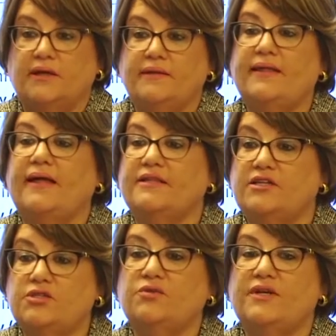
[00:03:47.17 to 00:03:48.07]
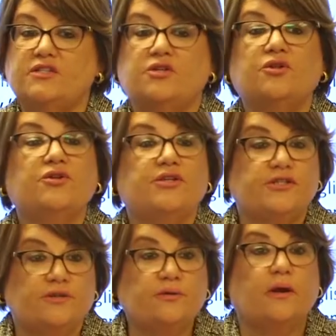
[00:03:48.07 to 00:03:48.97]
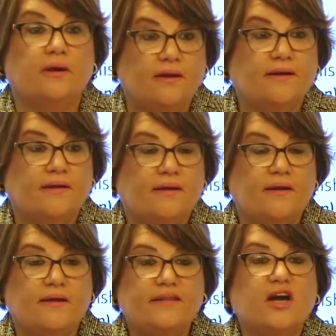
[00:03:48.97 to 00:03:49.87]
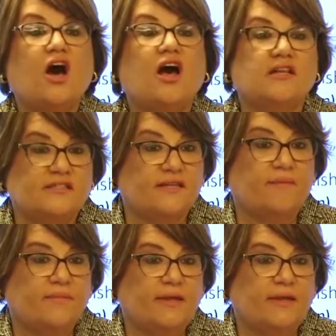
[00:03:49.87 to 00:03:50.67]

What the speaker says: that the students understood the concept.